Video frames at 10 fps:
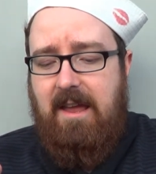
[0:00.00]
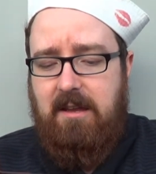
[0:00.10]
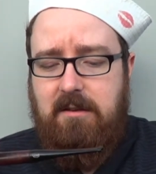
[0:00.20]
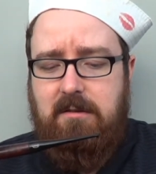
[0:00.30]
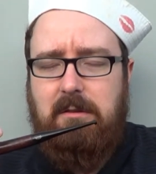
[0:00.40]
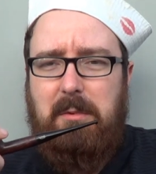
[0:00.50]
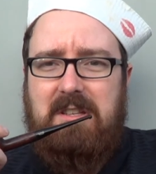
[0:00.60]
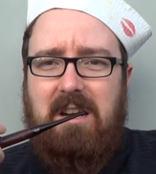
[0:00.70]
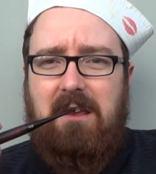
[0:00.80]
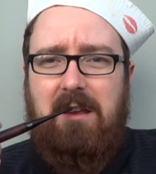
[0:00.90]
A little
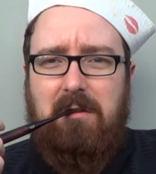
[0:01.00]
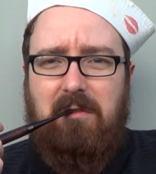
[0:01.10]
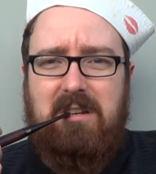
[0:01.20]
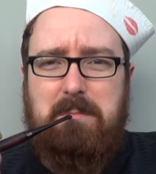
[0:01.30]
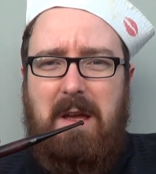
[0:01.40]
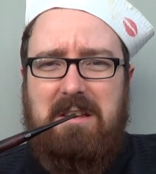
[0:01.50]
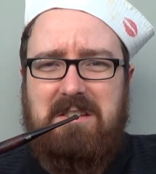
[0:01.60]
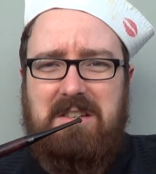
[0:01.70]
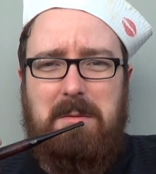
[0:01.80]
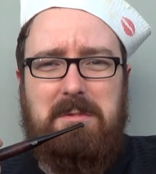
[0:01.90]
bit tangy. I think it's
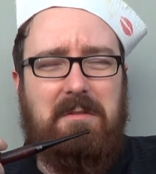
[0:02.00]
best sipped.